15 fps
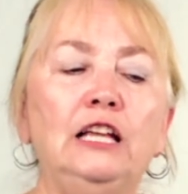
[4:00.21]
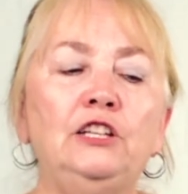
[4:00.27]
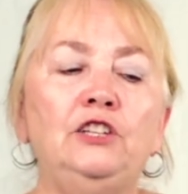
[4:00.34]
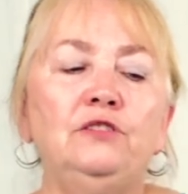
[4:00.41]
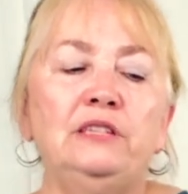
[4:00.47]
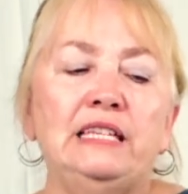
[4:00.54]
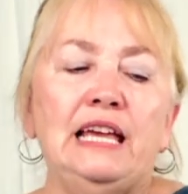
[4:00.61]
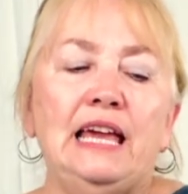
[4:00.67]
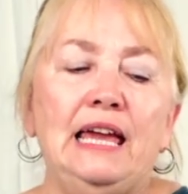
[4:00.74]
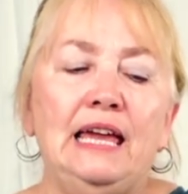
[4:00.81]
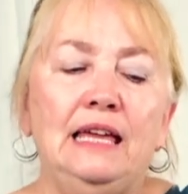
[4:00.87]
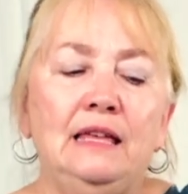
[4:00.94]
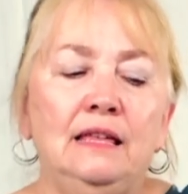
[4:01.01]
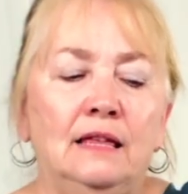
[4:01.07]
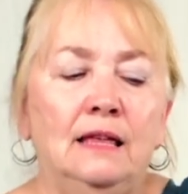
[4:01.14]
and you
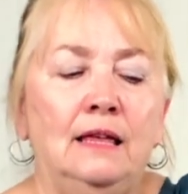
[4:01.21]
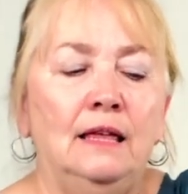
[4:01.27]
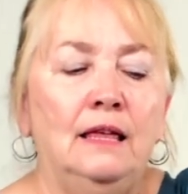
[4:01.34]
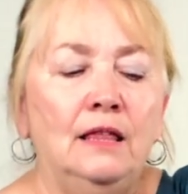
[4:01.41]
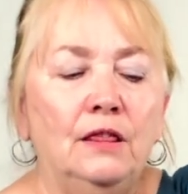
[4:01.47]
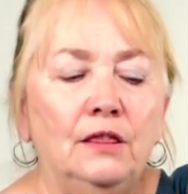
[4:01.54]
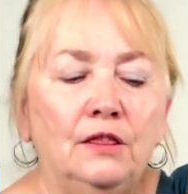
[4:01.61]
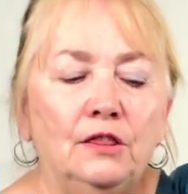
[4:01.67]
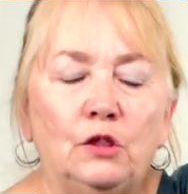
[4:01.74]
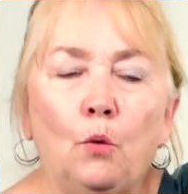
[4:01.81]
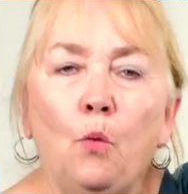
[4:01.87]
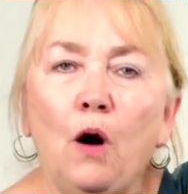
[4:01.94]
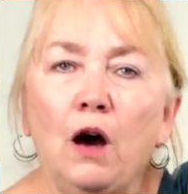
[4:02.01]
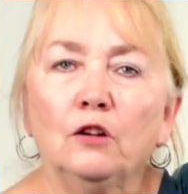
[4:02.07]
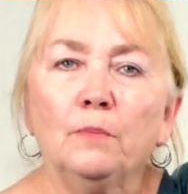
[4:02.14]
say, the
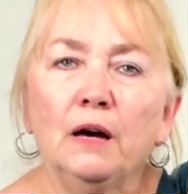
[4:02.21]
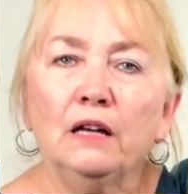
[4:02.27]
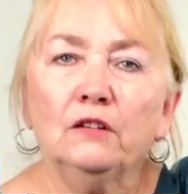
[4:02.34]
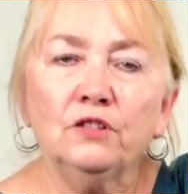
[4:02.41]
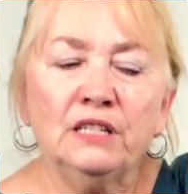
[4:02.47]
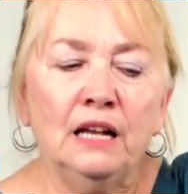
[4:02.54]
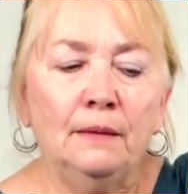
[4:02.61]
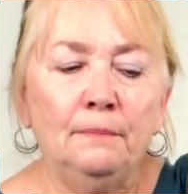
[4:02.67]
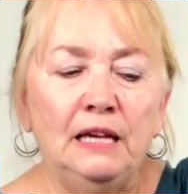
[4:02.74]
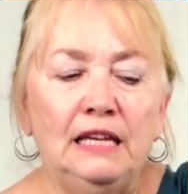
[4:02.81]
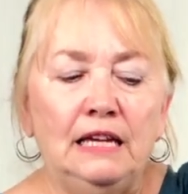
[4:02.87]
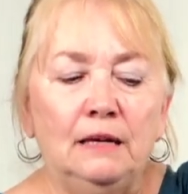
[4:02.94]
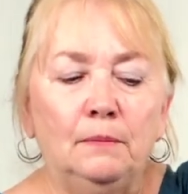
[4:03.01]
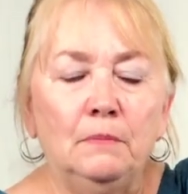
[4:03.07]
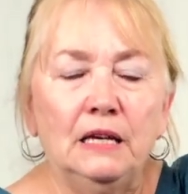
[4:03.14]
water bottle's not
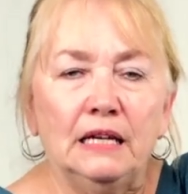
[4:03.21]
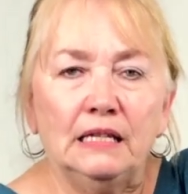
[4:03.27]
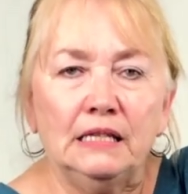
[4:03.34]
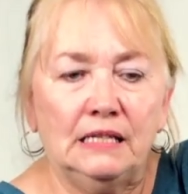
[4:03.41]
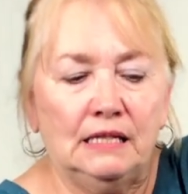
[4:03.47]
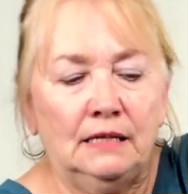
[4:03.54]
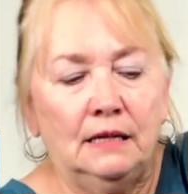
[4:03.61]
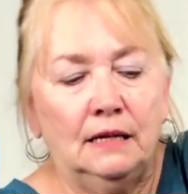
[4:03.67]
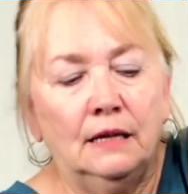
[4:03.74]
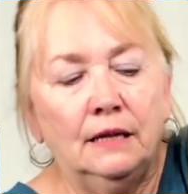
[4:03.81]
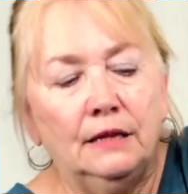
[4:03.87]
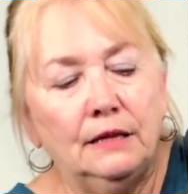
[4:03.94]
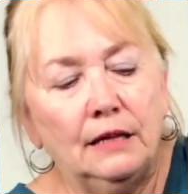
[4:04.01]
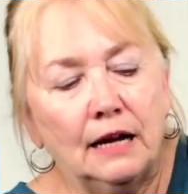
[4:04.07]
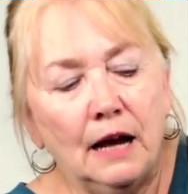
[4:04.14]
making mist,
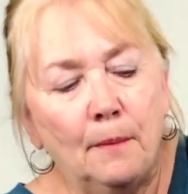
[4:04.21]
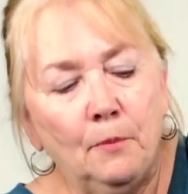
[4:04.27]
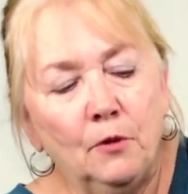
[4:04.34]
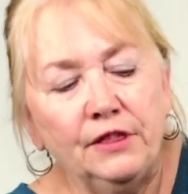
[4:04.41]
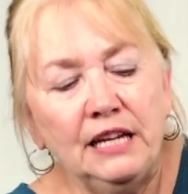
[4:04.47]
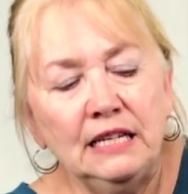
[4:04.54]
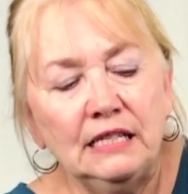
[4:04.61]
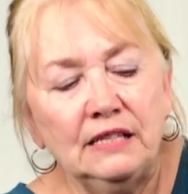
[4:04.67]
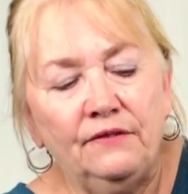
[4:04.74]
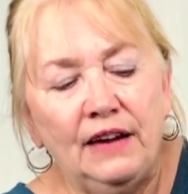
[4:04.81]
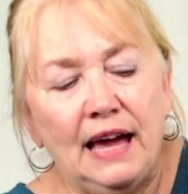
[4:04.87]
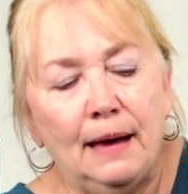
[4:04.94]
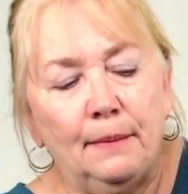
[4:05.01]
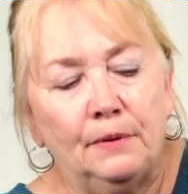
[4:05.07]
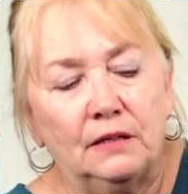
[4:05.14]
a couple things have
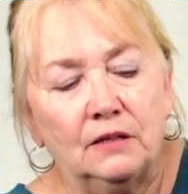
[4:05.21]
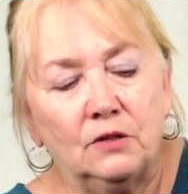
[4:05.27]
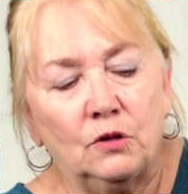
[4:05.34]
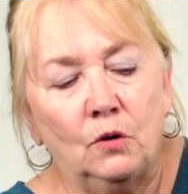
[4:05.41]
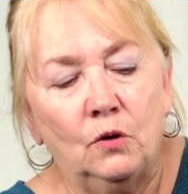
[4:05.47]
happened.